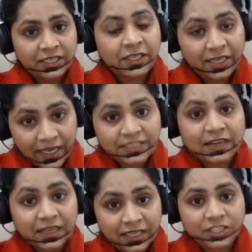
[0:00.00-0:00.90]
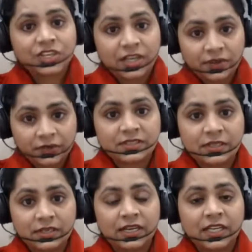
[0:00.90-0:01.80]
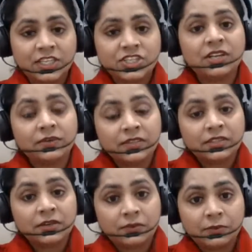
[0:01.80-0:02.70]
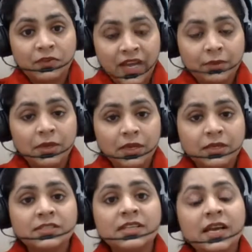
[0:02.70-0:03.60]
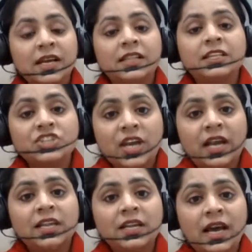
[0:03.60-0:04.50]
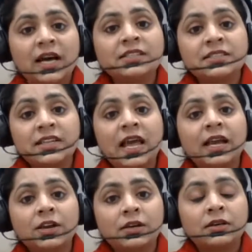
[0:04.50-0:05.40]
It creates attention deficit. Attention deficit. Why? Because the child has lack.